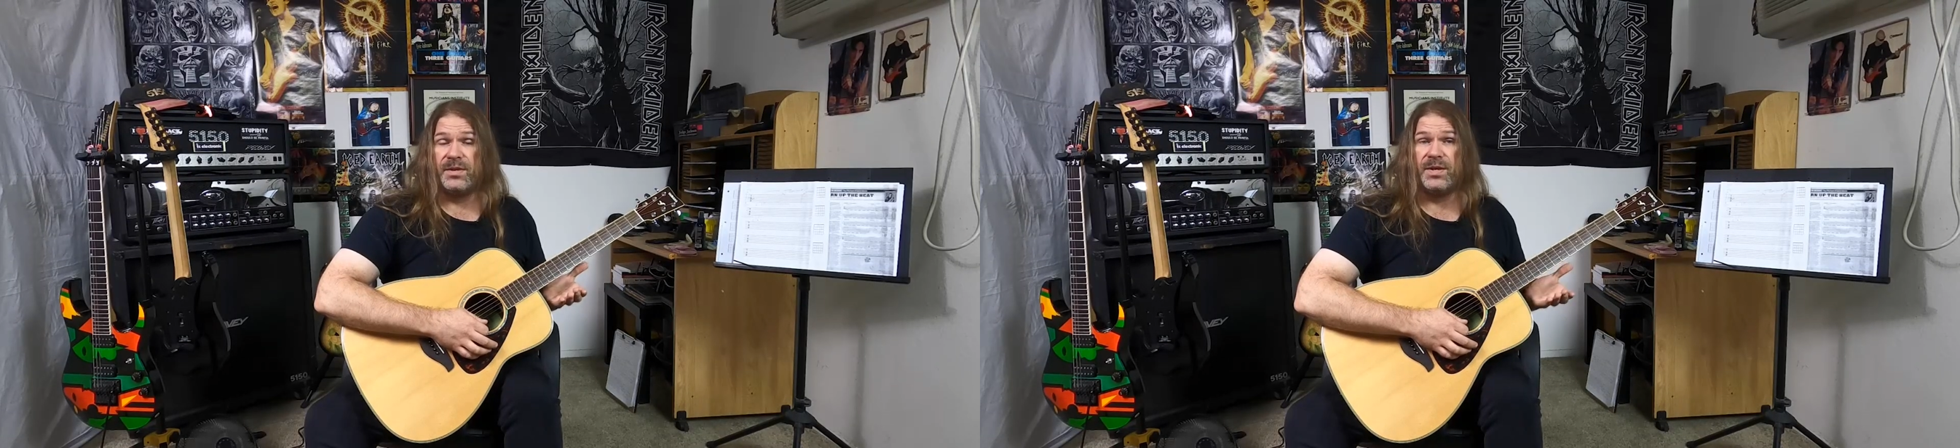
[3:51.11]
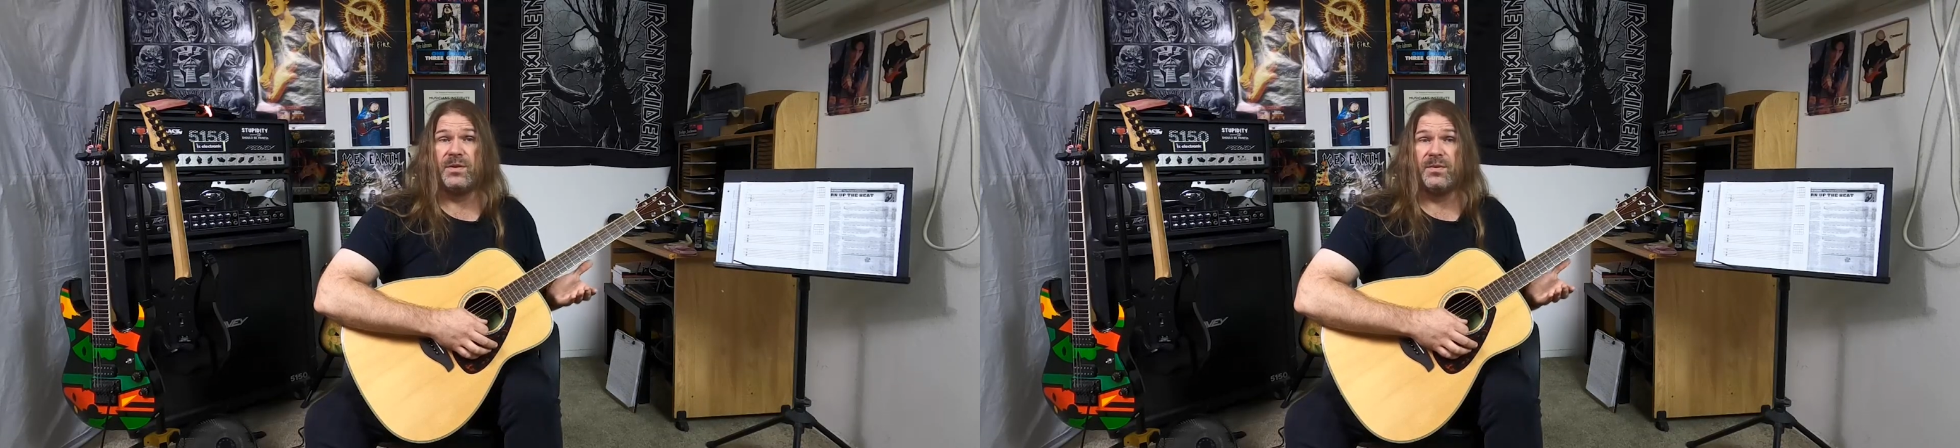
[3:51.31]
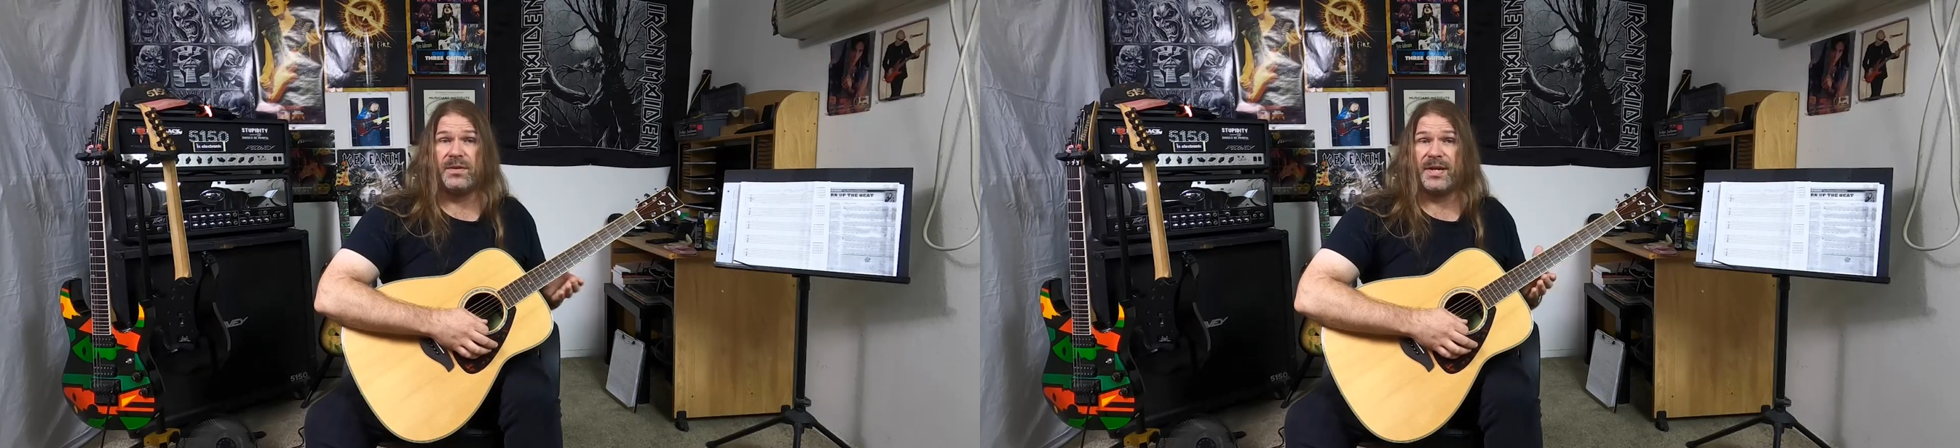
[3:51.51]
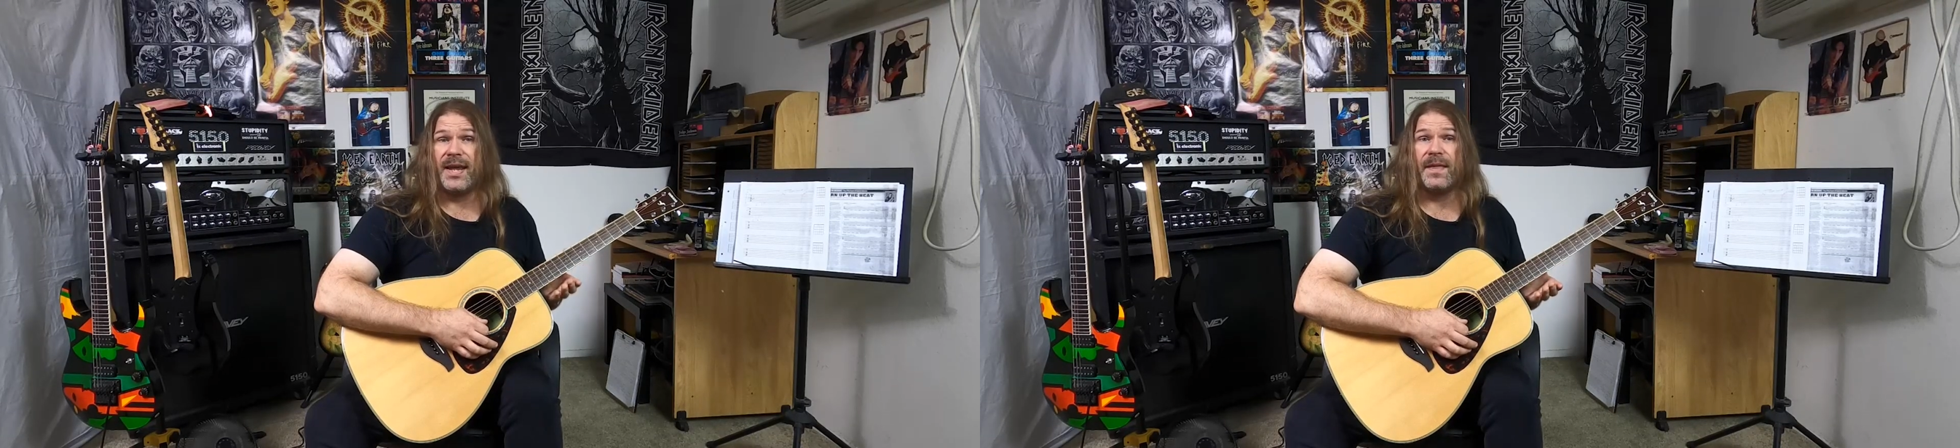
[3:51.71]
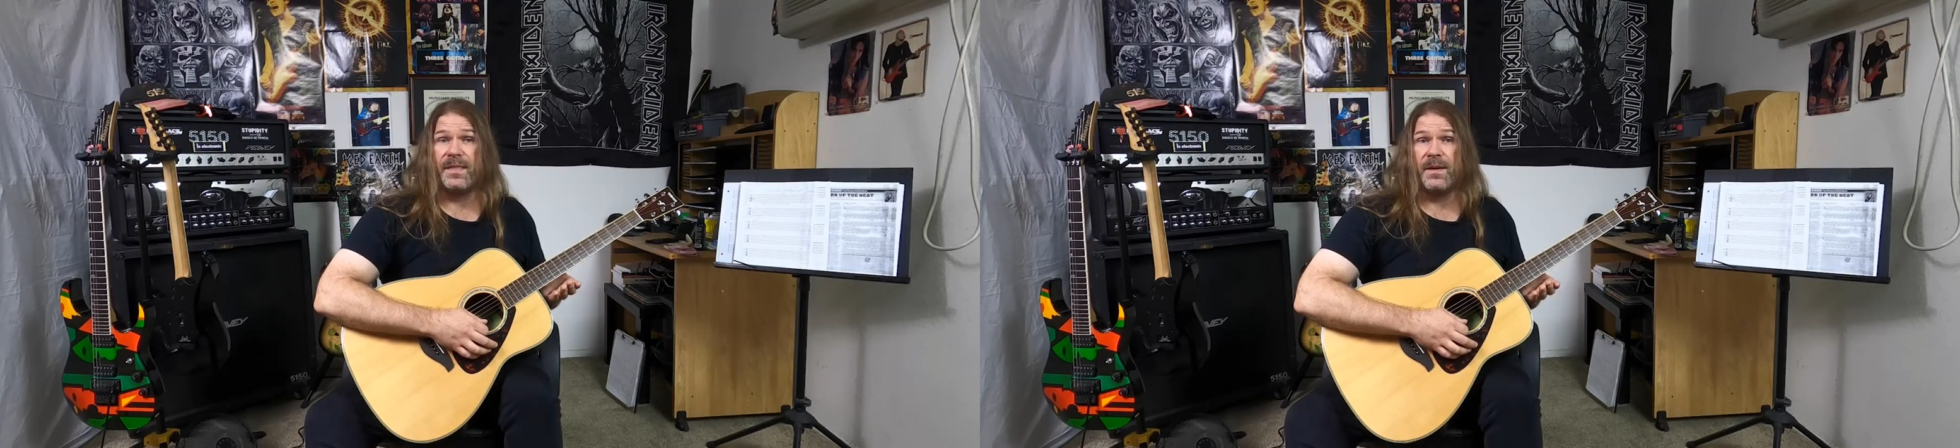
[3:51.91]
do to
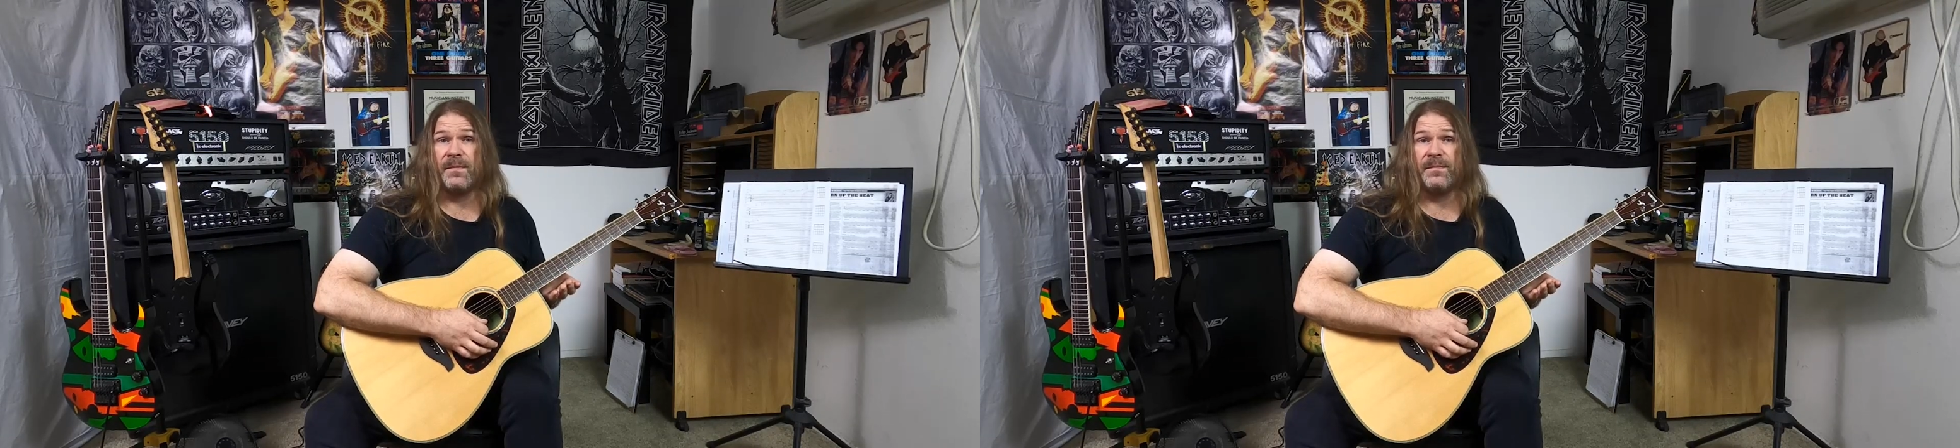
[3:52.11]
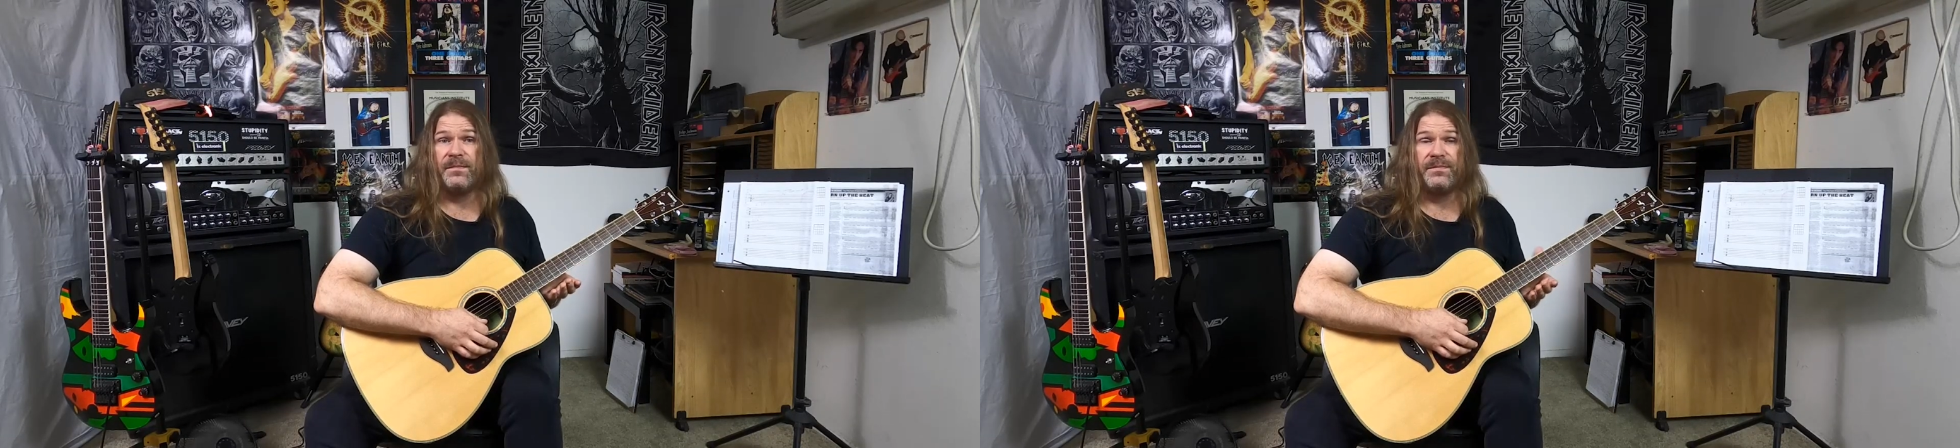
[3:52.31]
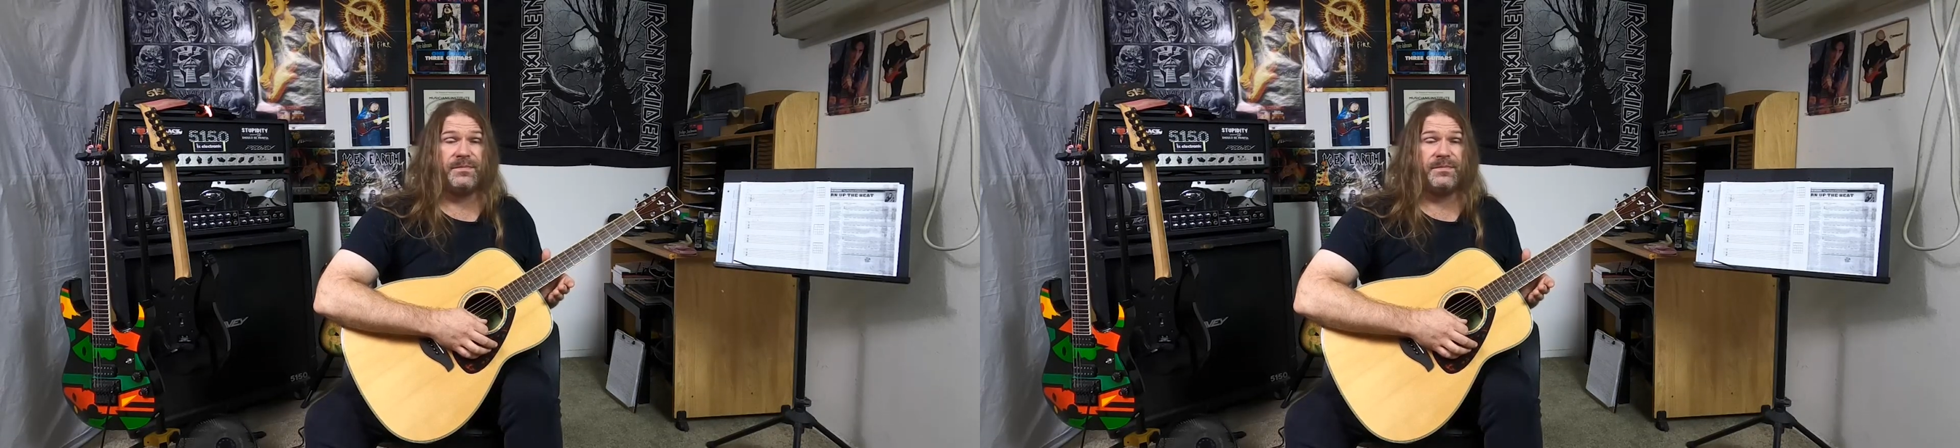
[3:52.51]
get them